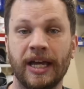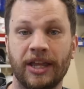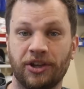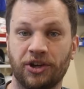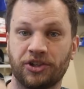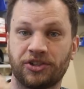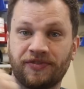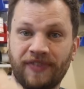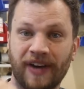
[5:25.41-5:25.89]

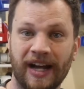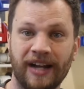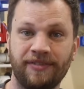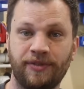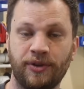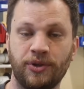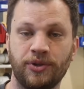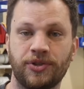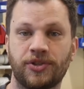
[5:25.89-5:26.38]
There's
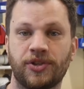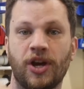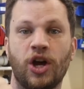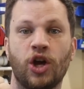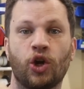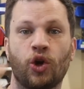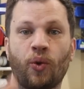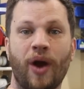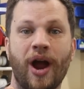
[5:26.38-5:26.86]
5 volts,
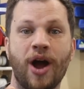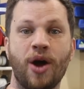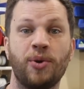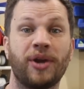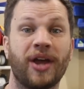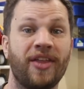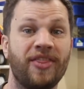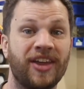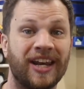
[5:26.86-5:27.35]

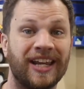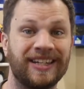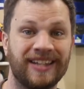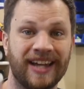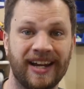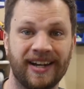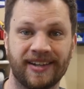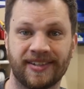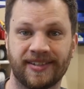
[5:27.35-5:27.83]
ground, and then a
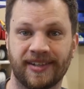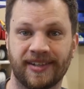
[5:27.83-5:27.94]
data